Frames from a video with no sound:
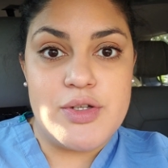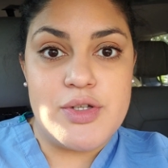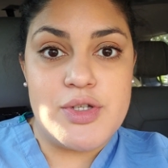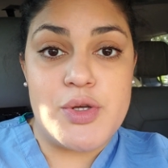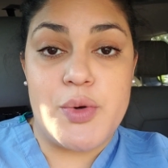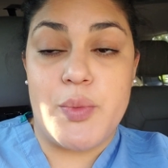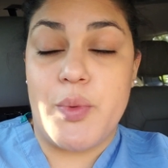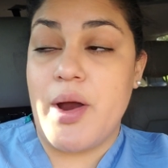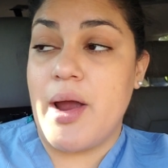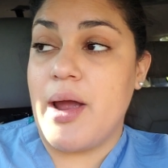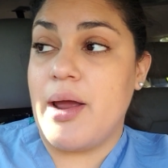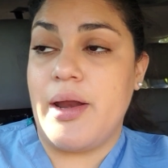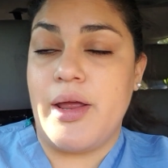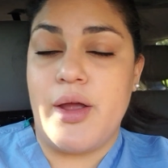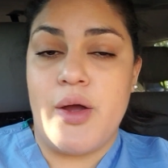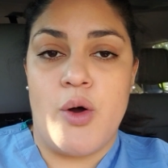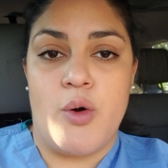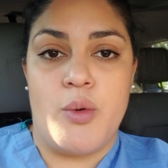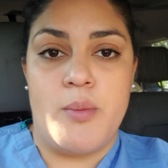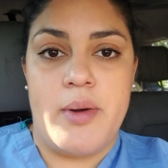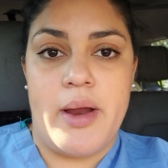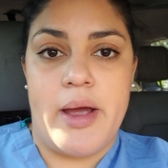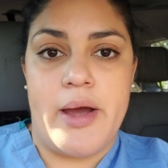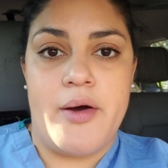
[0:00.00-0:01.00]
So we're heading
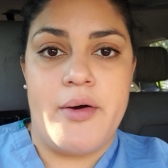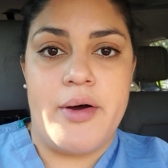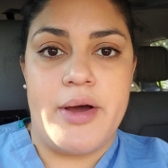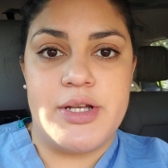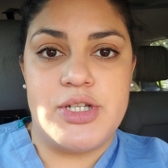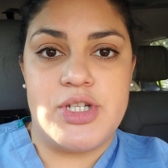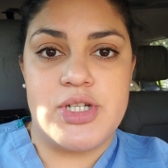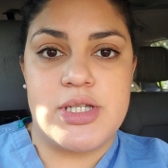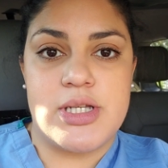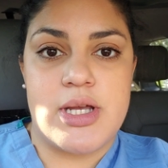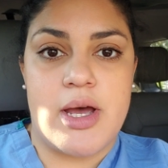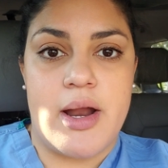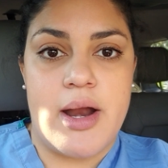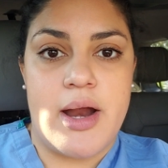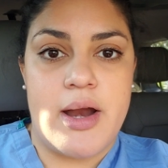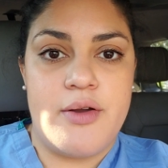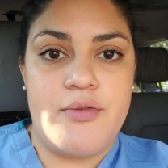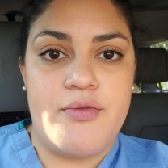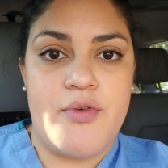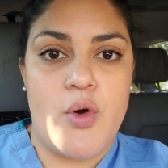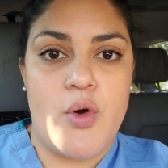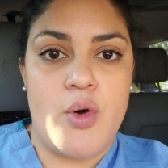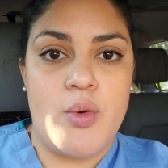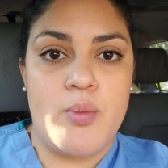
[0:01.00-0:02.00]
home now. I just got out
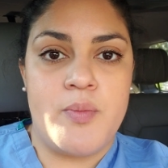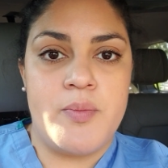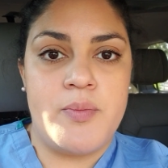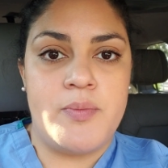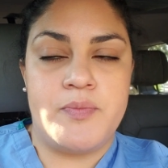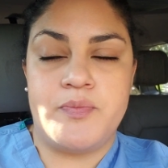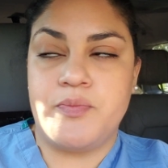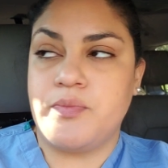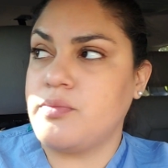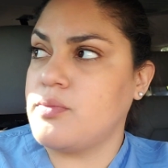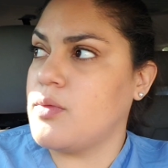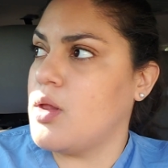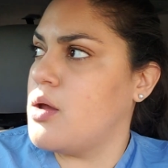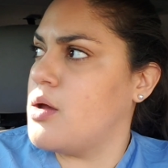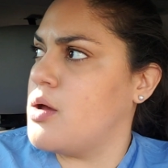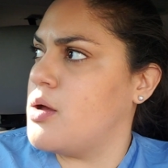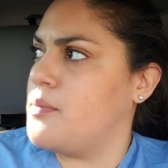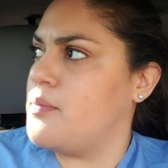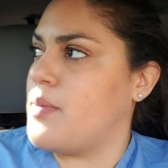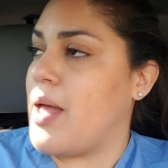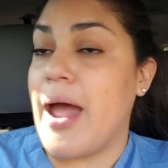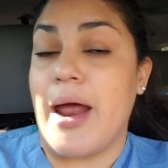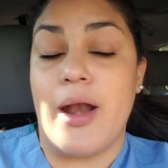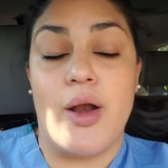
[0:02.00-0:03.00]
of home,
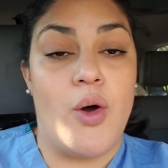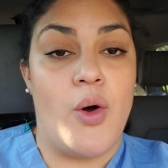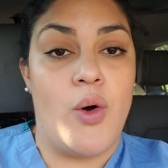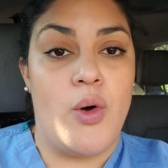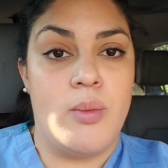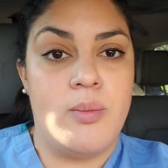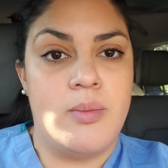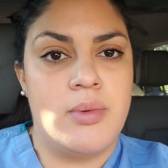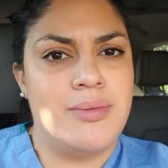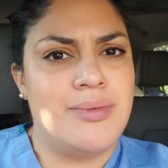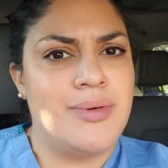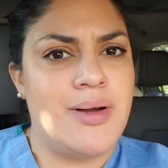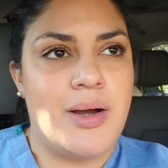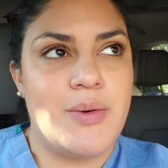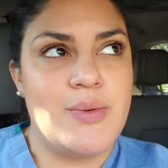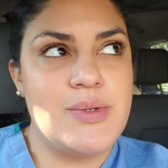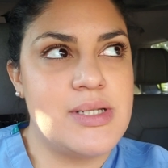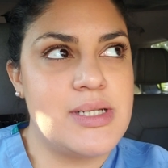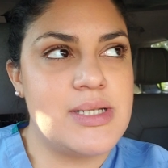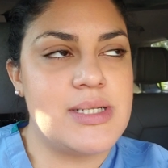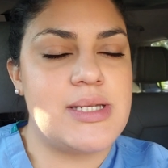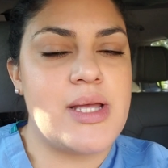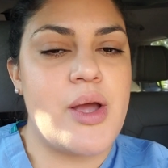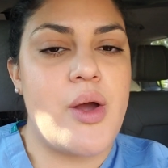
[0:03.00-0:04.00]
um, at home. I was
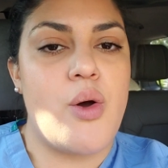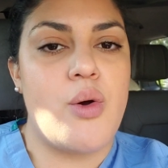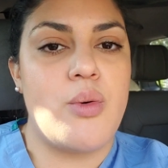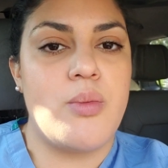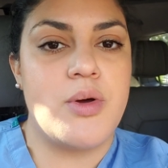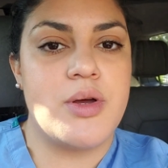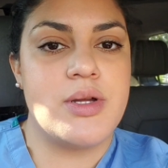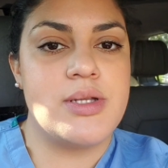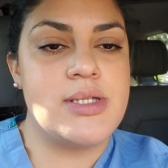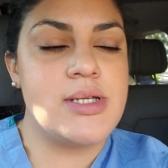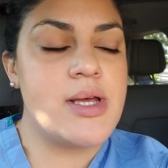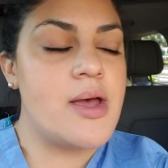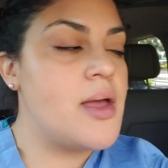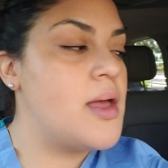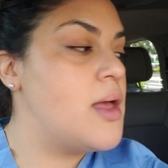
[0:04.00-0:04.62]
gonna say home goods.